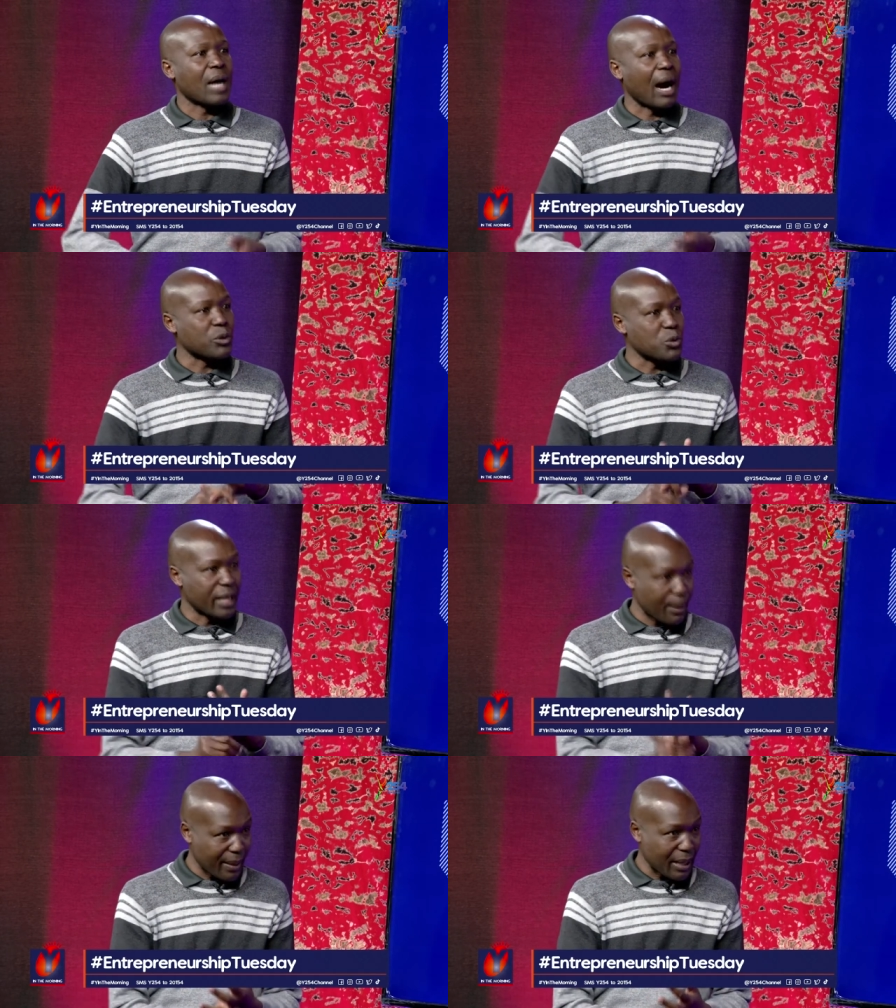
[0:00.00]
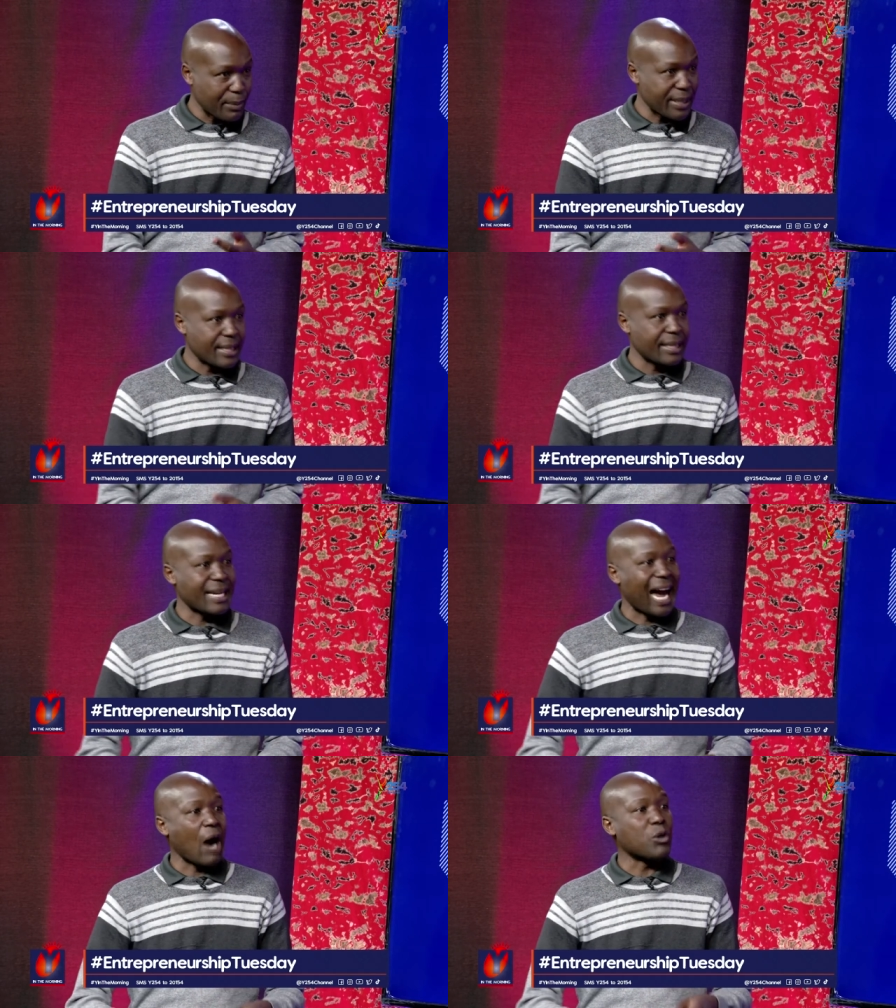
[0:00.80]
how to name that
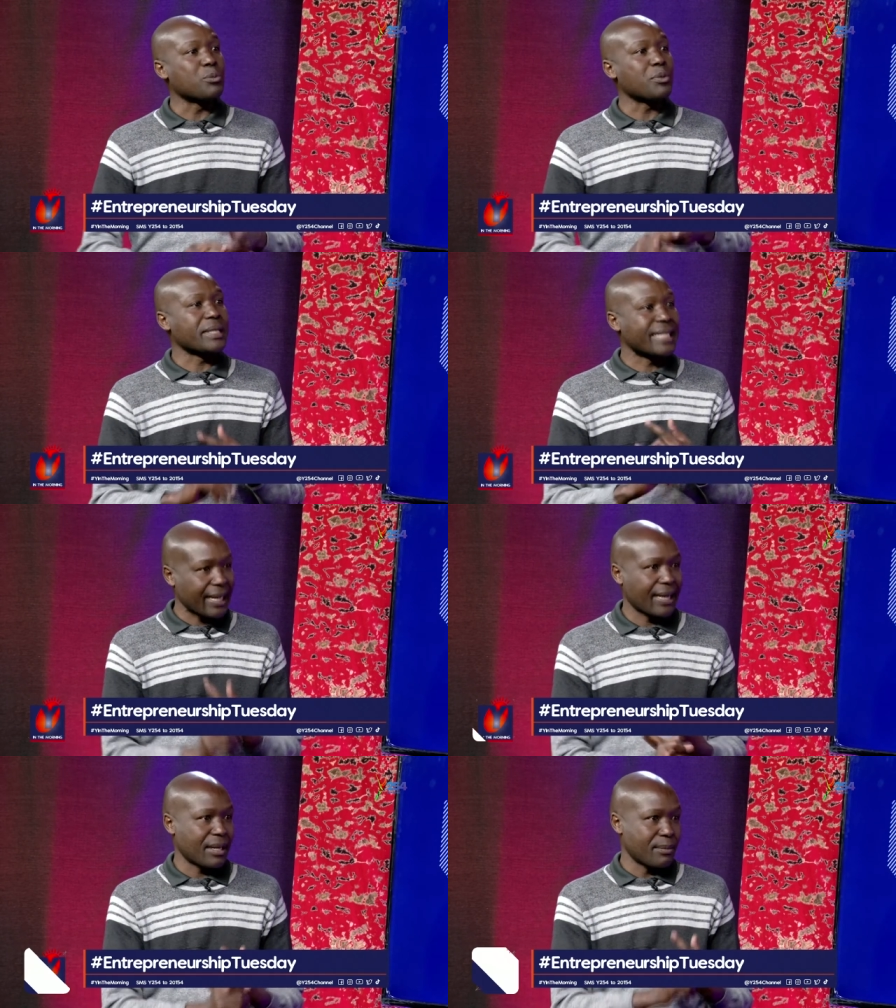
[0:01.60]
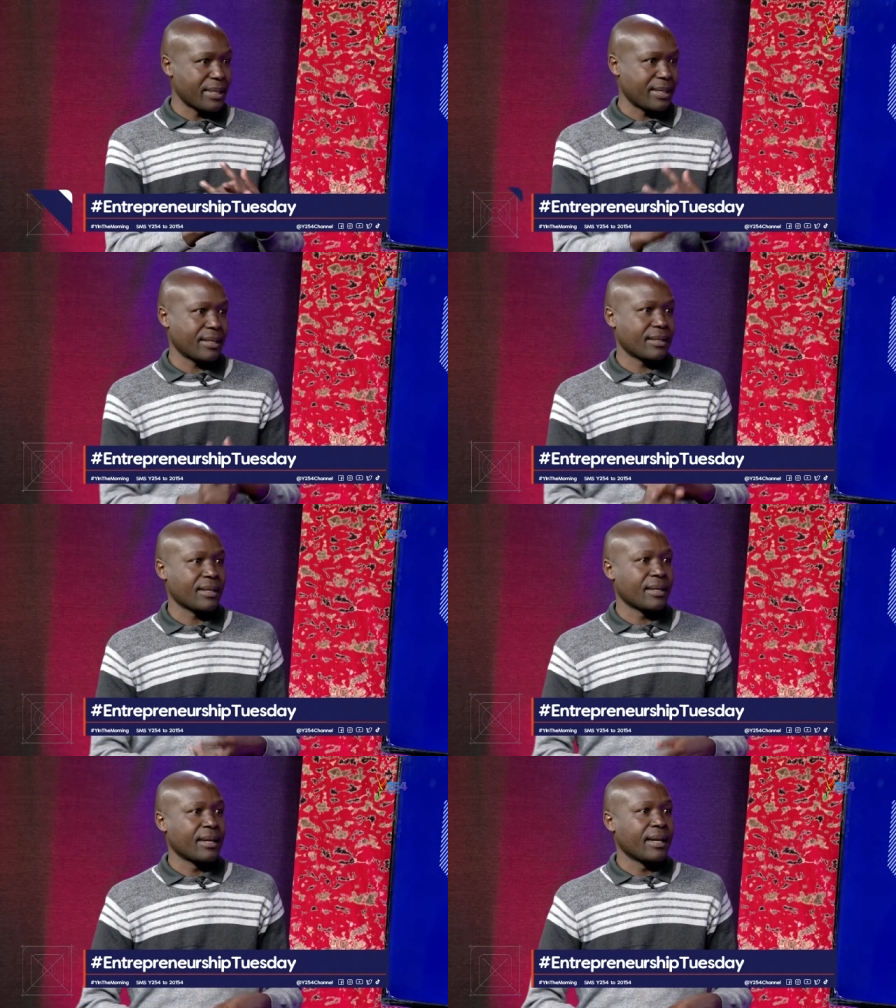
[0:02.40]
business, how to protect that business
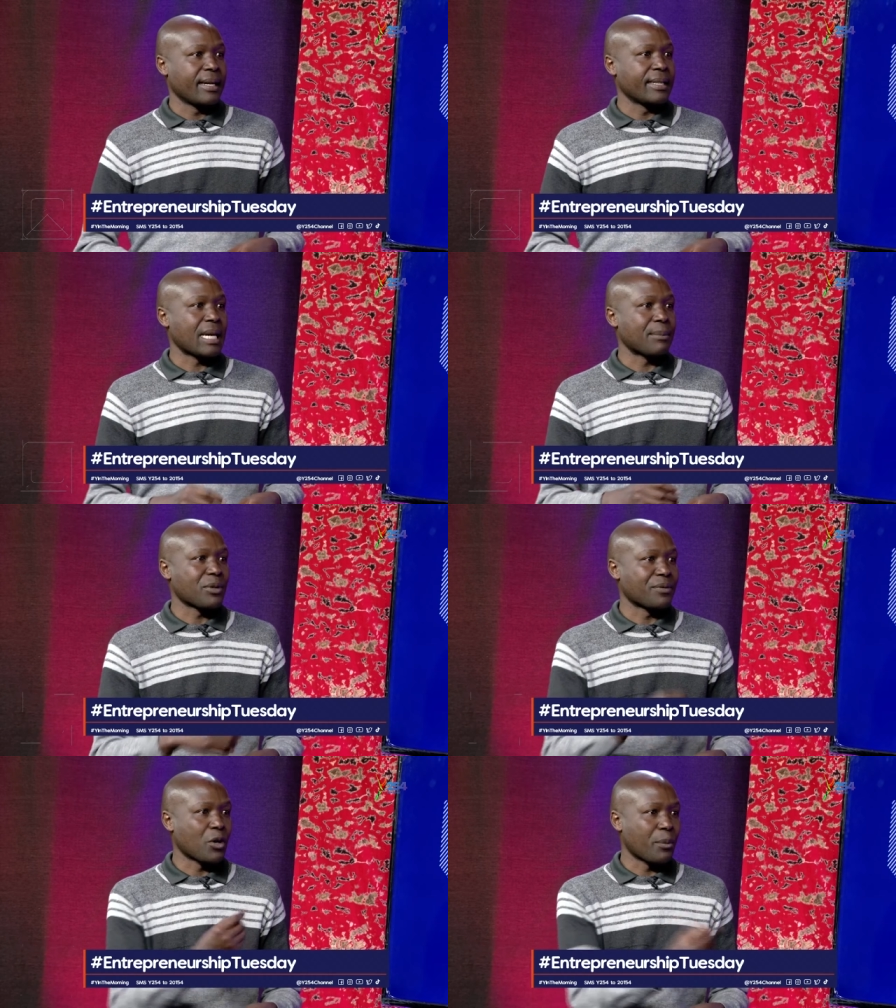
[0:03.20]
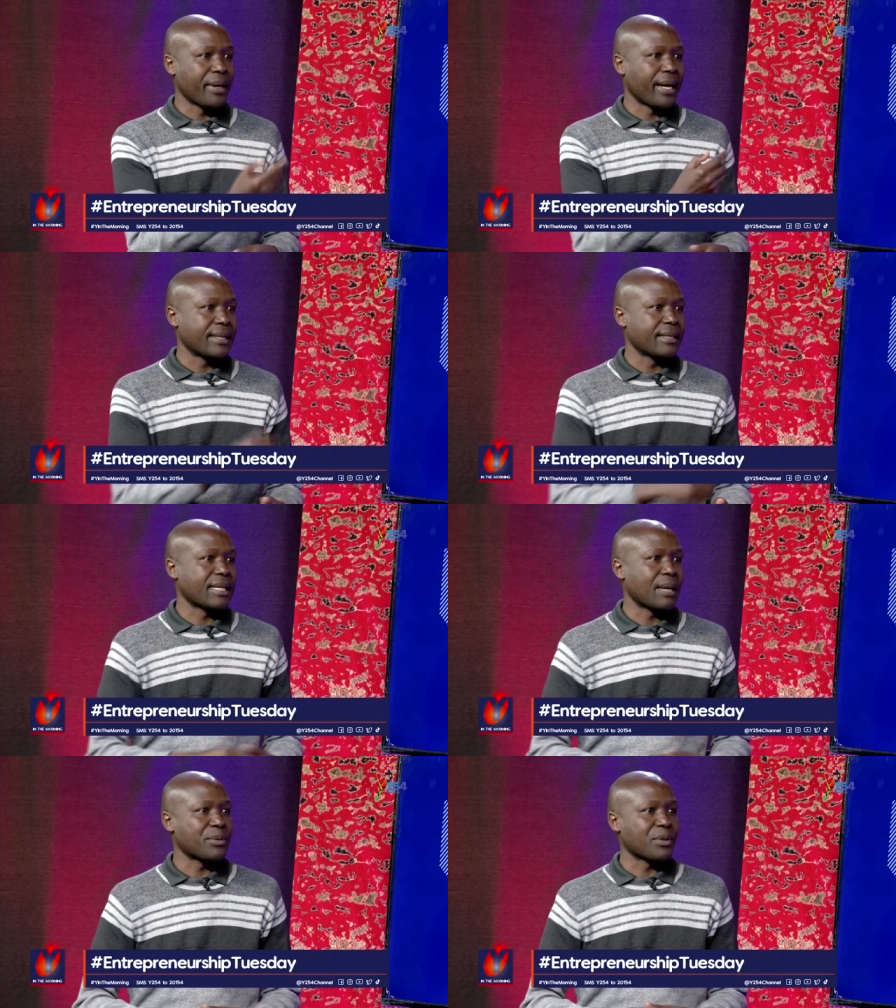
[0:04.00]
in terms of copyright,
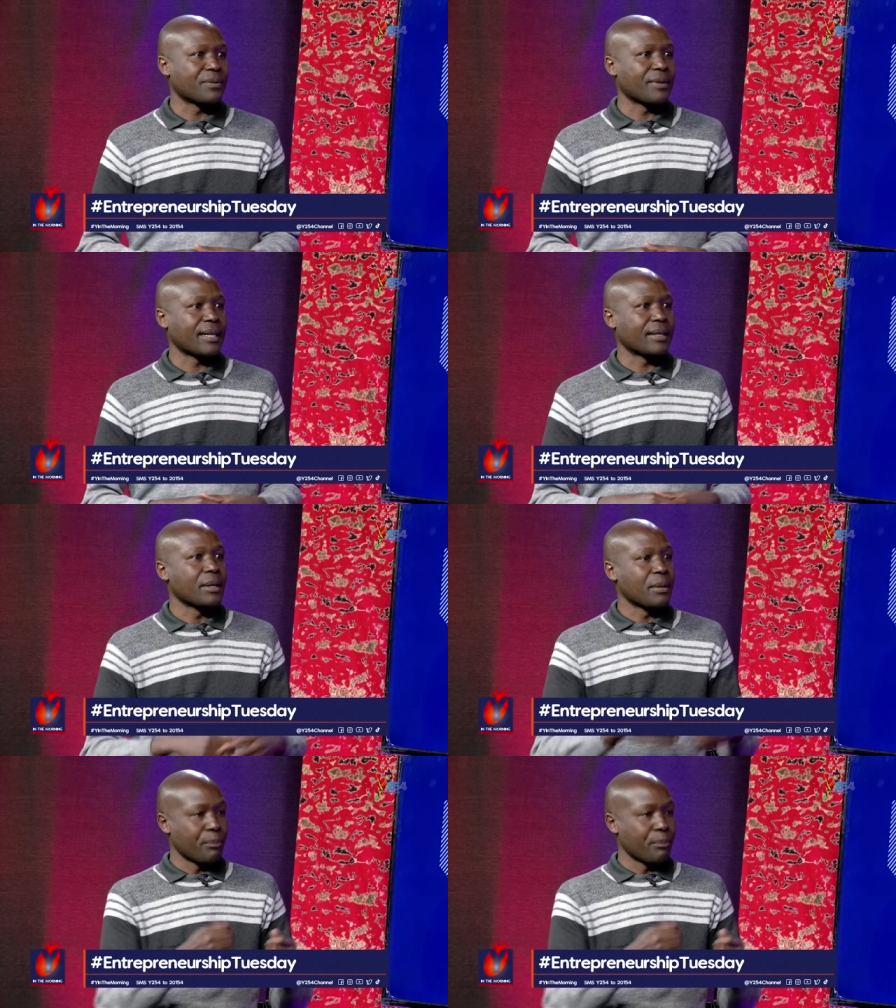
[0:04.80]
in terms of uh,